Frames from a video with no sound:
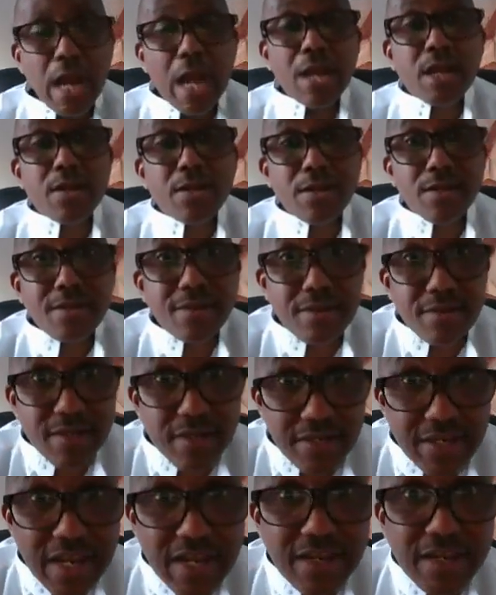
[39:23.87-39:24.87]
and
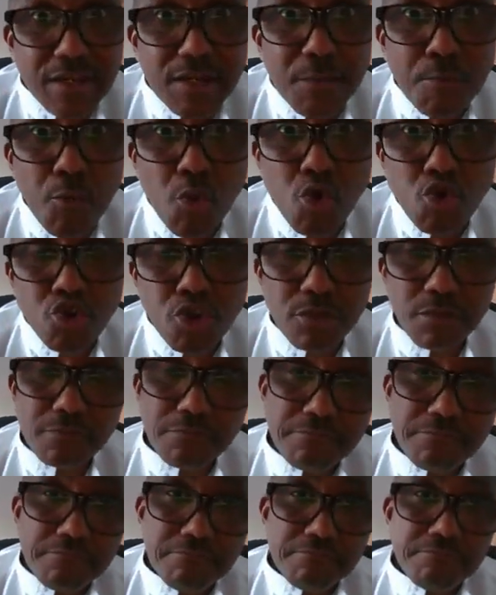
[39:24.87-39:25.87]
written the report.
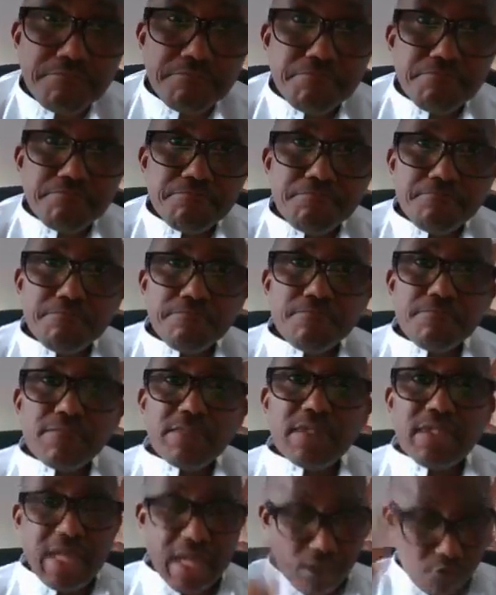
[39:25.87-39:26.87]

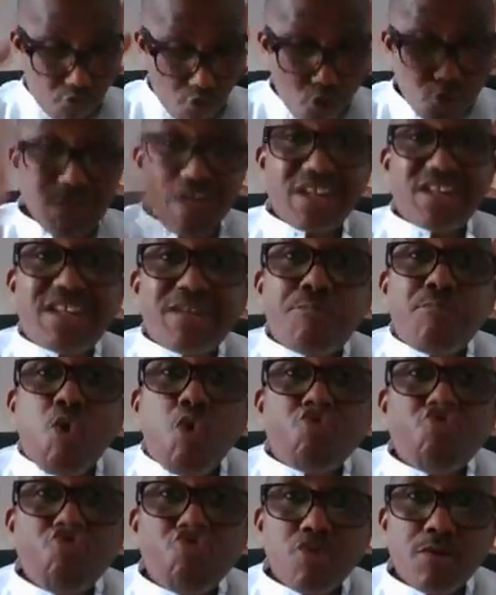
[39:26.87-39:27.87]
They wrote that
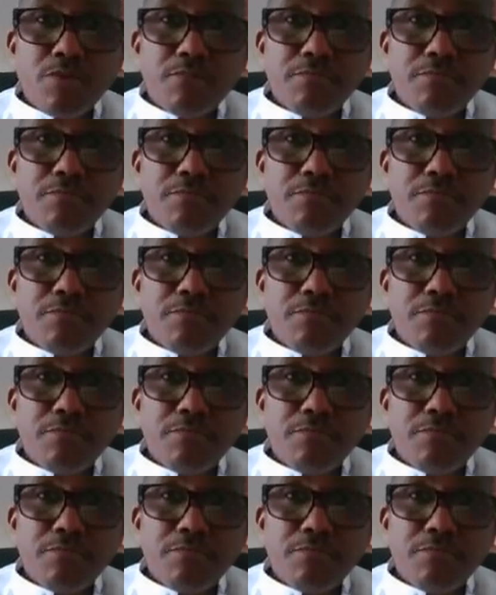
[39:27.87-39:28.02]
report.